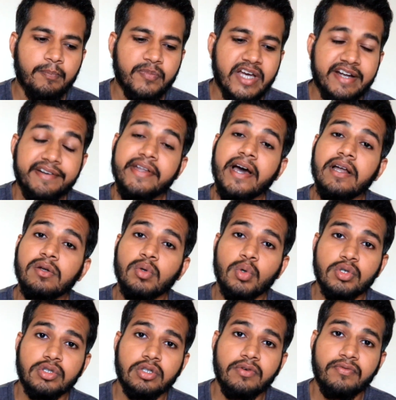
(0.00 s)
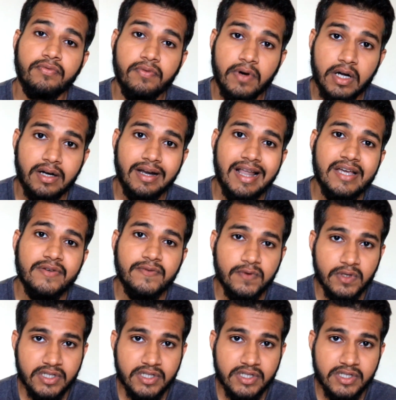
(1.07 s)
the entire course of her life